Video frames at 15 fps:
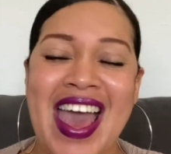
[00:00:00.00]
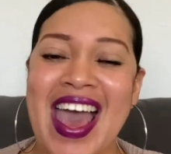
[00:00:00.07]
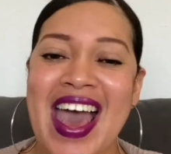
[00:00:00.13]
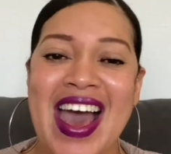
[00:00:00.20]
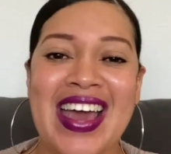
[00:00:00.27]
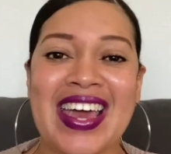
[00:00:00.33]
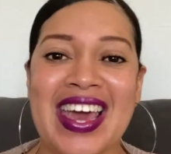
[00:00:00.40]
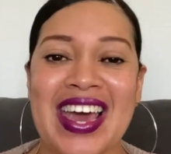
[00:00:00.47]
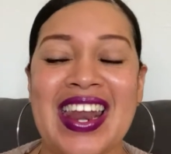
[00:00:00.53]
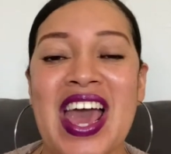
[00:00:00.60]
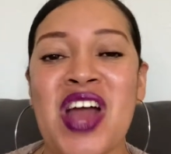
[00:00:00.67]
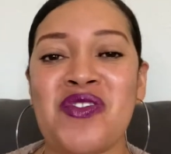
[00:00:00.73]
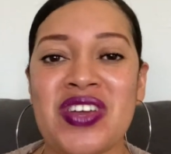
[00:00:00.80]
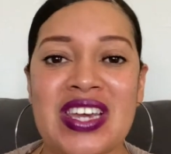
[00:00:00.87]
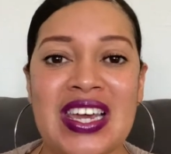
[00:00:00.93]
again,
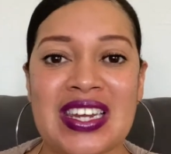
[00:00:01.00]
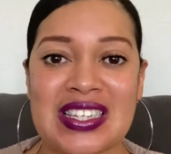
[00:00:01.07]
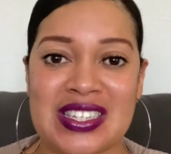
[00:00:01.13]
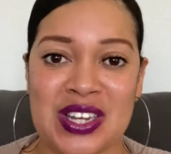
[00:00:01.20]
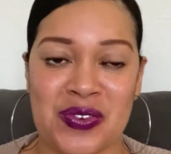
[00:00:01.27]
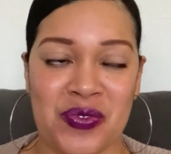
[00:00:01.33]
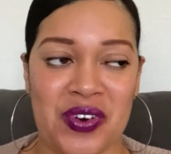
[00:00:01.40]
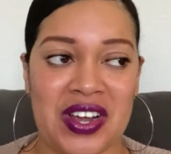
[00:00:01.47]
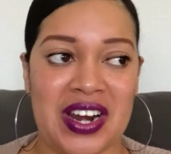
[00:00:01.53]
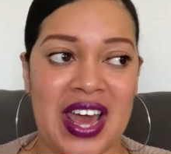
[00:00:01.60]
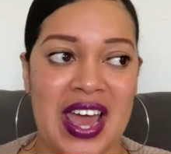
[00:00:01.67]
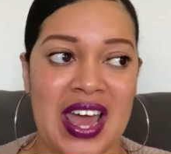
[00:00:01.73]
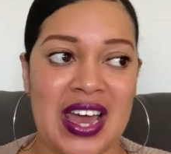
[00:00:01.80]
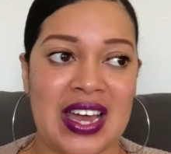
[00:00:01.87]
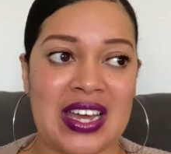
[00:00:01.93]
every kid is different
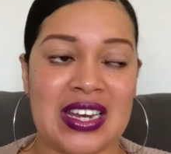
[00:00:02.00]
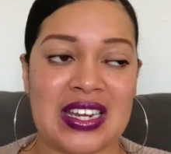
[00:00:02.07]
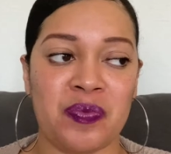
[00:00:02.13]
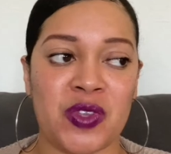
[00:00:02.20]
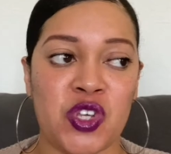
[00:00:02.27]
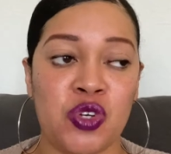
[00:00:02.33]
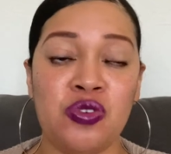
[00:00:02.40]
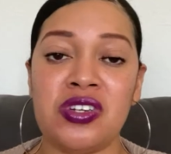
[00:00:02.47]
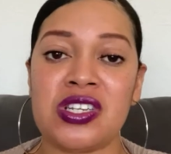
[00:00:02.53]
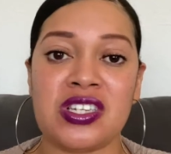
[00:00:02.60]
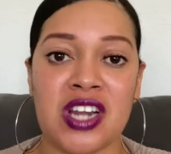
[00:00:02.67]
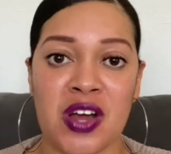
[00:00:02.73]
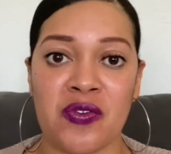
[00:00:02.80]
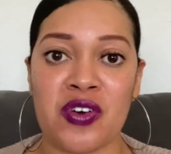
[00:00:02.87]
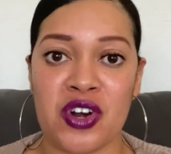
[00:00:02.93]
and you just
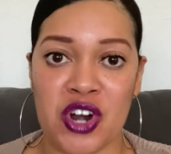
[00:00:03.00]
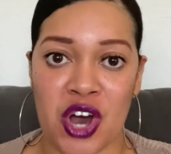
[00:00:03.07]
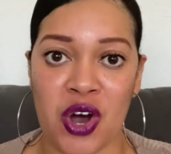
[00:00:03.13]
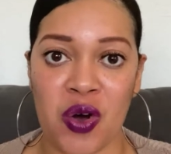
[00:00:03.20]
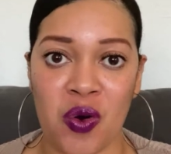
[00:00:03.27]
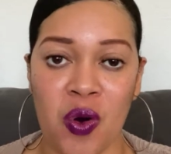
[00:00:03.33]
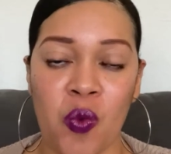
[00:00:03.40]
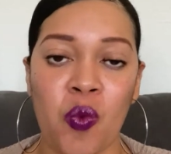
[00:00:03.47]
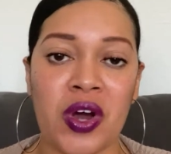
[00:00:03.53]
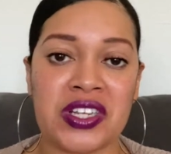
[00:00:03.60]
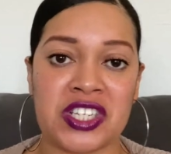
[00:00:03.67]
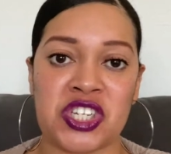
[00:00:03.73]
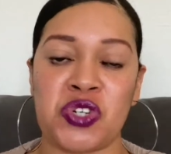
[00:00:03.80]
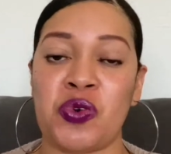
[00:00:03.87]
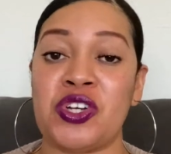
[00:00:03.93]
never know what
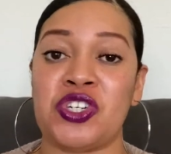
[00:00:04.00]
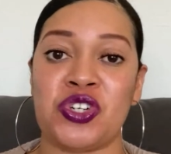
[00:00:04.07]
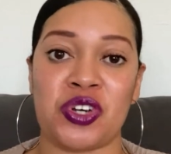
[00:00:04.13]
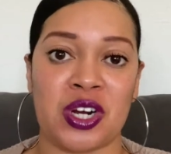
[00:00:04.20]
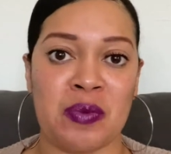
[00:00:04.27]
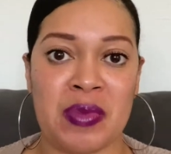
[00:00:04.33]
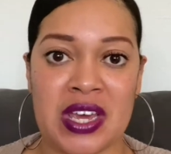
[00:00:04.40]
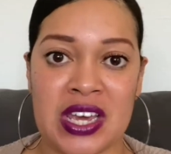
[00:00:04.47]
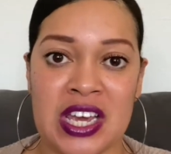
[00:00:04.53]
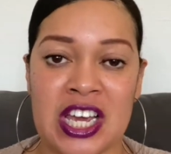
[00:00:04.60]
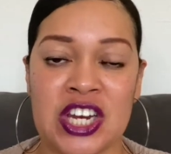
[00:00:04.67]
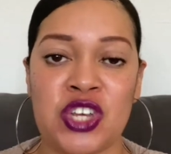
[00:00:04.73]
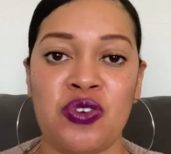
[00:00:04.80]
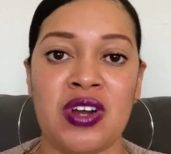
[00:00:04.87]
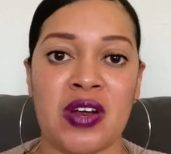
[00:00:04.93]
situation you're going to be in.
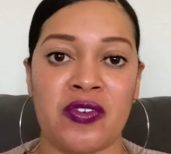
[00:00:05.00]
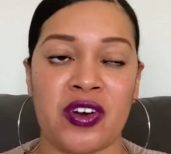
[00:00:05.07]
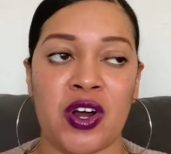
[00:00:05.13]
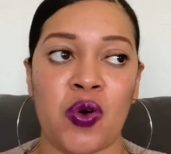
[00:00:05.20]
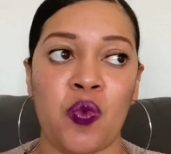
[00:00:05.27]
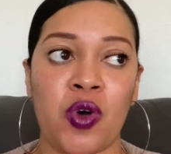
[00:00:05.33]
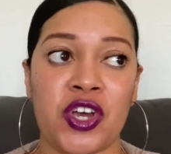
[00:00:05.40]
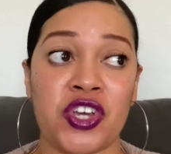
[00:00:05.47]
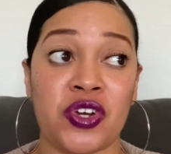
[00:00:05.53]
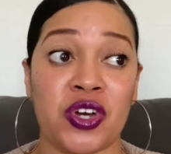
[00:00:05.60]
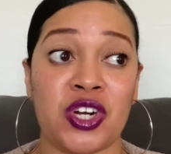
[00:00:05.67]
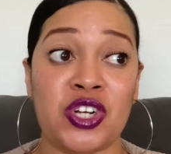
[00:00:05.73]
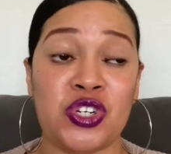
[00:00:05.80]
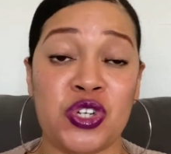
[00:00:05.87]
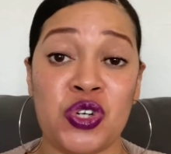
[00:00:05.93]
You never know what you're going to
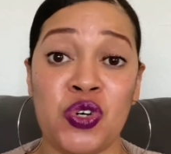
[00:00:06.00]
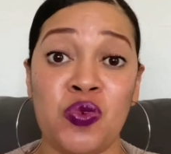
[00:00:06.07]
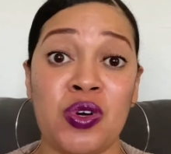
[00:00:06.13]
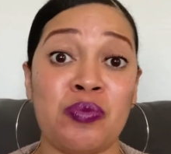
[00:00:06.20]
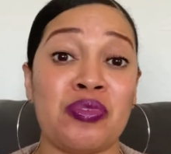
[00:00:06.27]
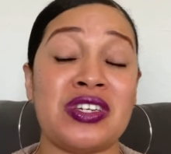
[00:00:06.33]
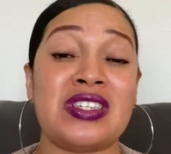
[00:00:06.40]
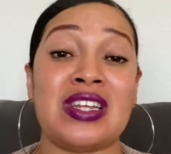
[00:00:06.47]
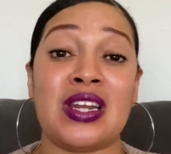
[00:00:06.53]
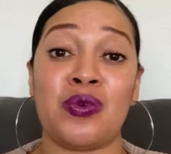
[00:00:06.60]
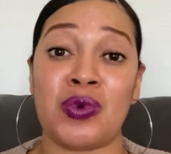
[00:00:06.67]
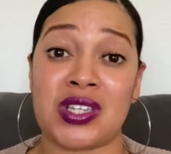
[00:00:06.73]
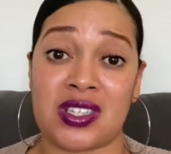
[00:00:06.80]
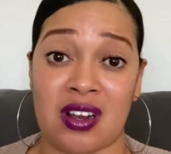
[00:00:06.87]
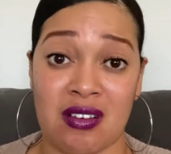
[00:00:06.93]
do when presented
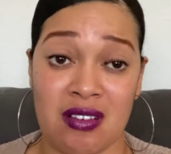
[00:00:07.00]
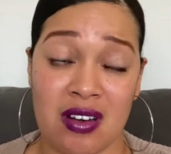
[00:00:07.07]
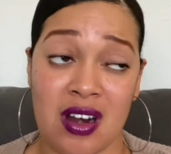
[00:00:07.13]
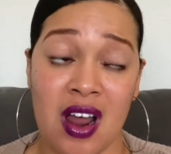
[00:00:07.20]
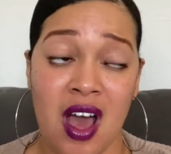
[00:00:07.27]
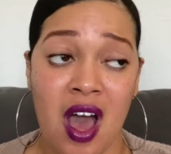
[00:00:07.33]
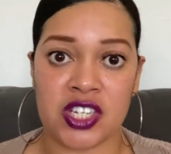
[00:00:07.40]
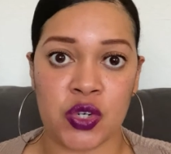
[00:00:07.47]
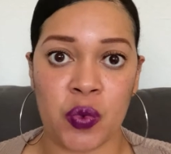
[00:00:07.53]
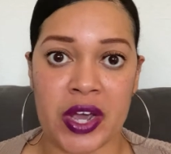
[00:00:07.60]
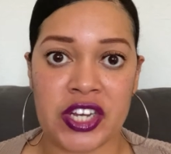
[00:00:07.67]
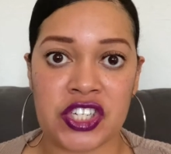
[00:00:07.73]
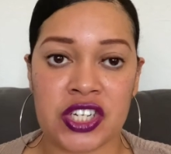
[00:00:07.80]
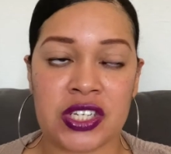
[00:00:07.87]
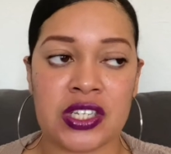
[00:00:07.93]
with certain
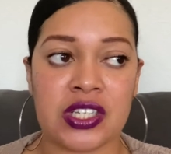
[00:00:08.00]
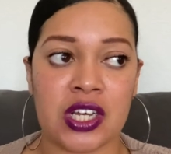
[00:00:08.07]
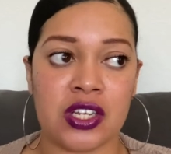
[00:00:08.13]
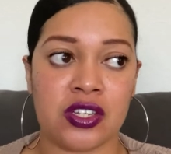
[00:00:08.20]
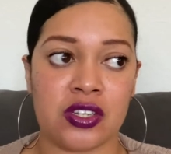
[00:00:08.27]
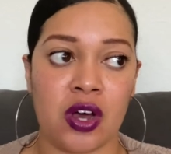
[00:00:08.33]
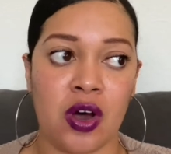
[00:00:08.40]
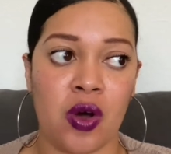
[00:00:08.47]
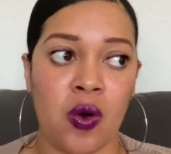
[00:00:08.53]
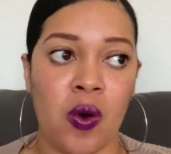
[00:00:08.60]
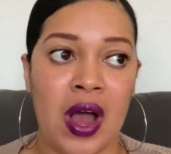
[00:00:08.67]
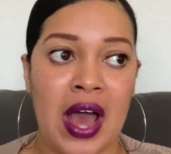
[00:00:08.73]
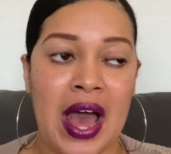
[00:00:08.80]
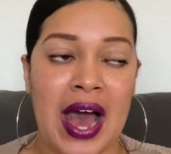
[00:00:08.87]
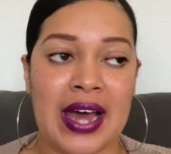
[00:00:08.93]
situations. And so
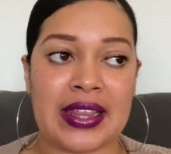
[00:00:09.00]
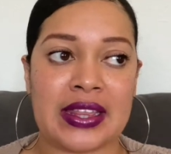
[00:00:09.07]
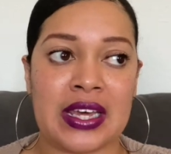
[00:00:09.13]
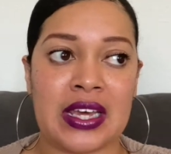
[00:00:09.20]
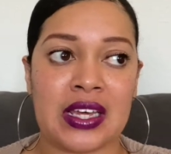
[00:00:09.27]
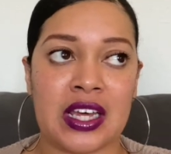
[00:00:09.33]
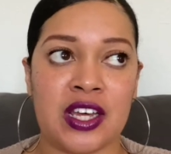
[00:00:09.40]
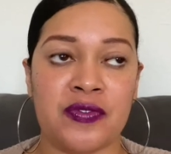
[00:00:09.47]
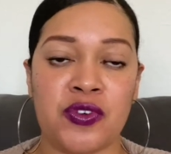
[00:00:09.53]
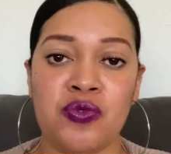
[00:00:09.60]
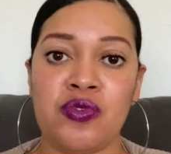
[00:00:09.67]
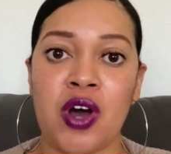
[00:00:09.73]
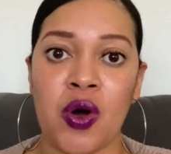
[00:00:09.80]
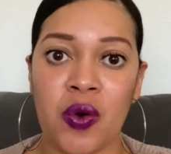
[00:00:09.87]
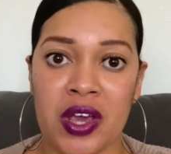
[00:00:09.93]
I think if you
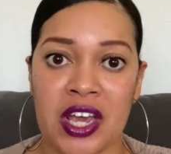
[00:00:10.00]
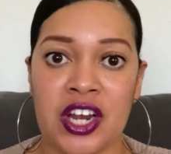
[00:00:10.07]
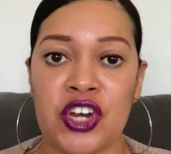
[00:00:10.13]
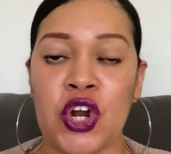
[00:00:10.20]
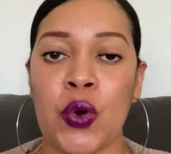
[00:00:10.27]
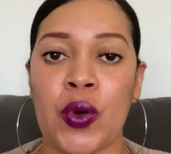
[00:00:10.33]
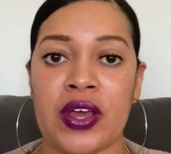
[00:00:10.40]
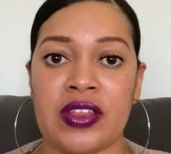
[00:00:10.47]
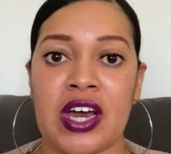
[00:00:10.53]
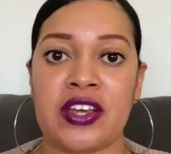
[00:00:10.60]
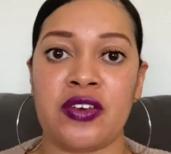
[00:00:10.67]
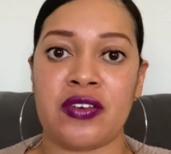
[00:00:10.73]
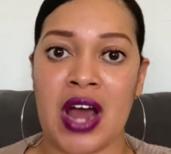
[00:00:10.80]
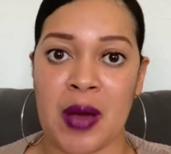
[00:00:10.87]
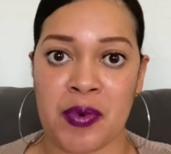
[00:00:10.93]
go in knowing that you're
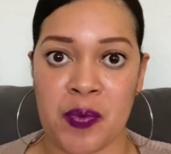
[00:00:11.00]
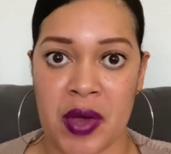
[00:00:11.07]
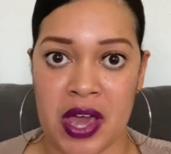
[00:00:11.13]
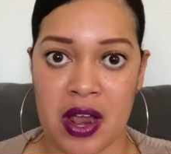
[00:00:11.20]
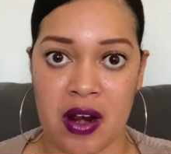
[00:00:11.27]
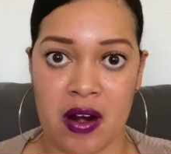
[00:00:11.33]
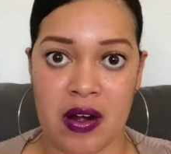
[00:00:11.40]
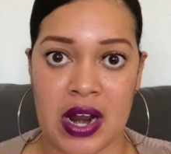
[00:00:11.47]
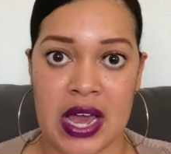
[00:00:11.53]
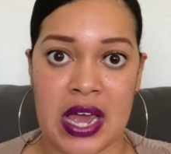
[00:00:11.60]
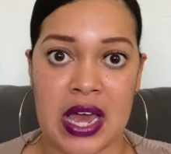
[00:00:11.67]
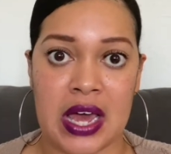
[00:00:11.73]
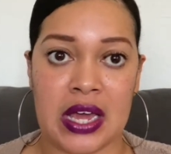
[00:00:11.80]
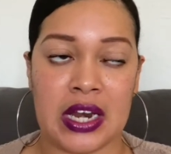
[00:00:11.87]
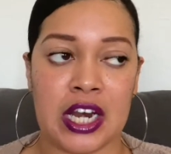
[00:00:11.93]
not prepared
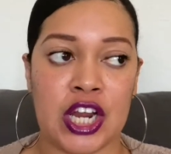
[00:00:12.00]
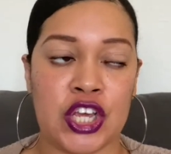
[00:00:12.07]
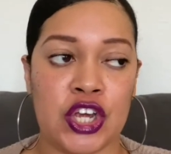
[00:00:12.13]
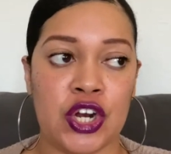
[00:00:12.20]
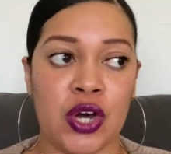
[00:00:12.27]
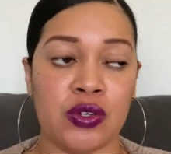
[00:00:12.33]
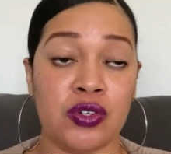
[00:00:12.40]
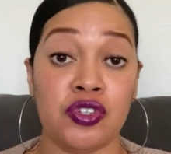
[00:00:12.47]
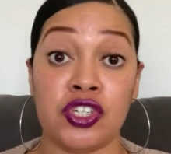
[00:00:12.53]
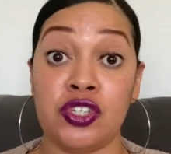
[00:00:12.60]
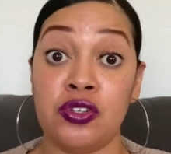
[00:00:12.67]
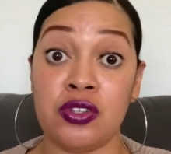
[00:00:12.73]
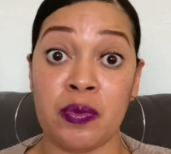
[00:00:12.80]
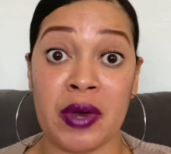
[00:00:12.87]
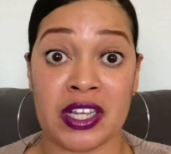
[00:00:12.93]
and, you just do
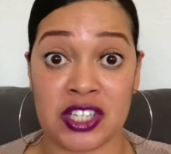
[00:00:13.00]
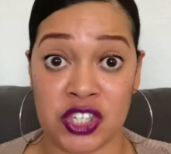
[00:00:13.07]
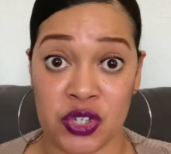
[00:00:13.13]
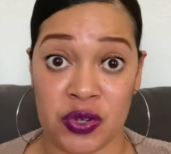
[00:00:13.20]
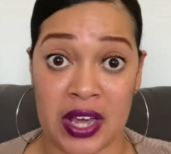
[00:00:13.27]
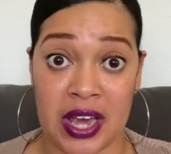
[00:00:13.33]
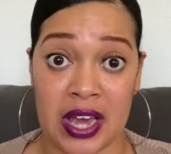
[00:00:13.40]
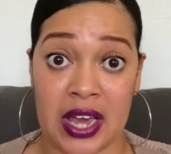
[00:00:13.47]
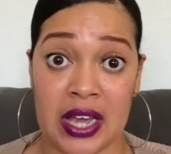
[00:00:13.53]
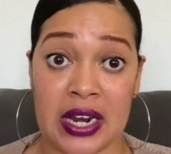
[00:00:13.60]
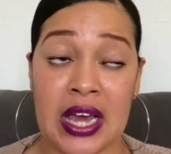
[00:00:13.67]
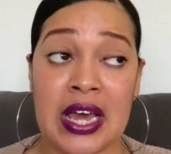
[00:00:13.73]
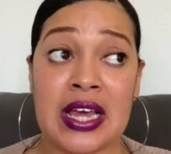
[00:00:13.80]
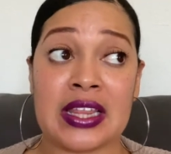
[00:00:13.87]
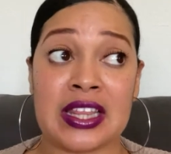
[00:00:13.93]
the best that you can,
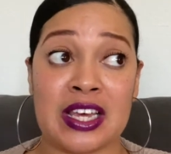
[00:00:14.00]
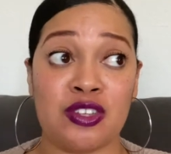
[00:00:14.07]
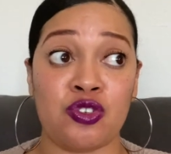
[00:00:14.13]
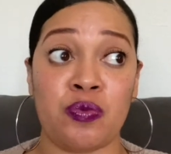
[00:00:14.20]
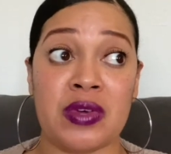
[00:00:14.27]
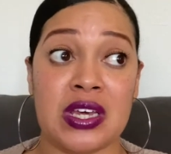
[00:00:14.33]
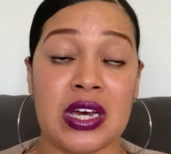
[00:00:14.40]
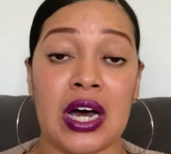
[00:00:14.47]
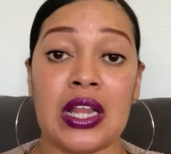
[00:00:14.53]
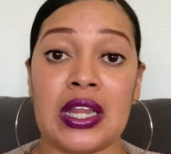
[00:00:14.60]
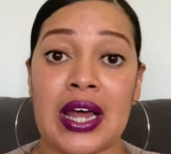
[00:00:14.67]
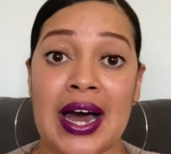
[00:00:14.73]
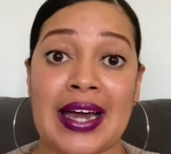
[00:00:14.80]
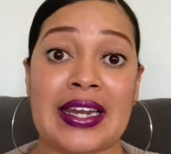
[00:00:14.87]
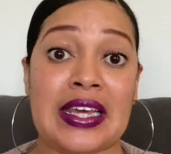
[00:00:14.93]
things will be a
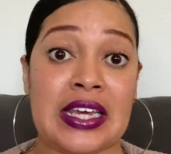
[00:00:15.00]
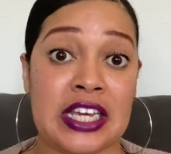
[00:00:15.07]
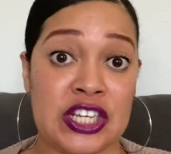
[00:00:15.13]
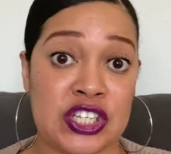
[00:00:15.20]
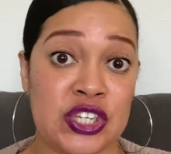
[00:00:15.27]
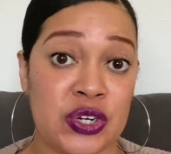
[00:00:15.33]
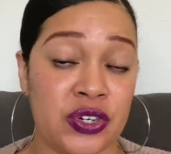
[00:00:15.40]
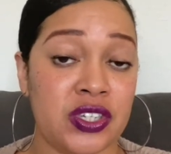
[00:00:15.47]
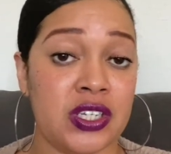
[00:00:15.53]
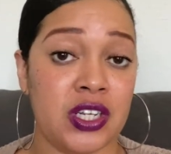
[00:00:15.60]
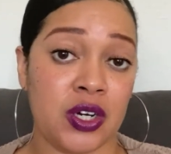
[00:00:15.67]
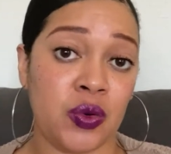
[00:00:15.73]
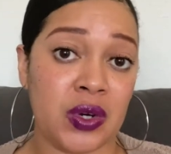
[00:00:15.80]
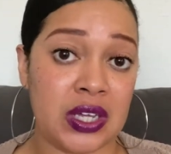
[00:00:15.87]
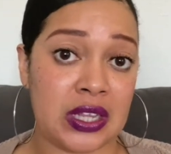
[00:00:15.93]
lot easier to deal
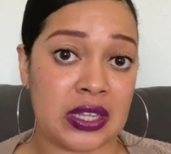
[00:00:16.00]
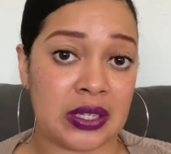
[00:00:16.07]
with.